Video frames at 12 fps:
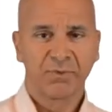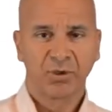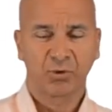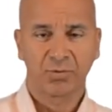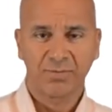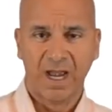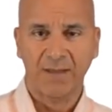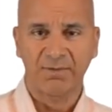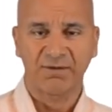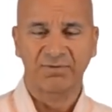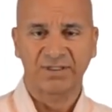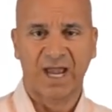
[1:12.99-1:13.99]
to remind me
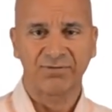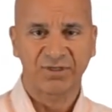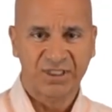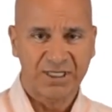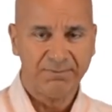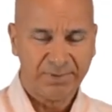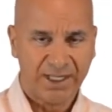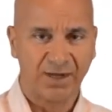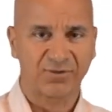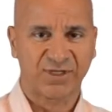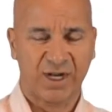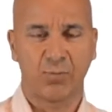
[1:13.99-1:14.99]
of the types of key
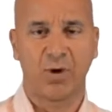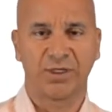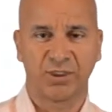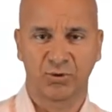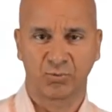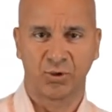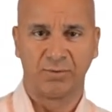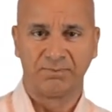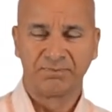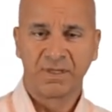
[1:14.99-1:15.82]
players that I want in the room.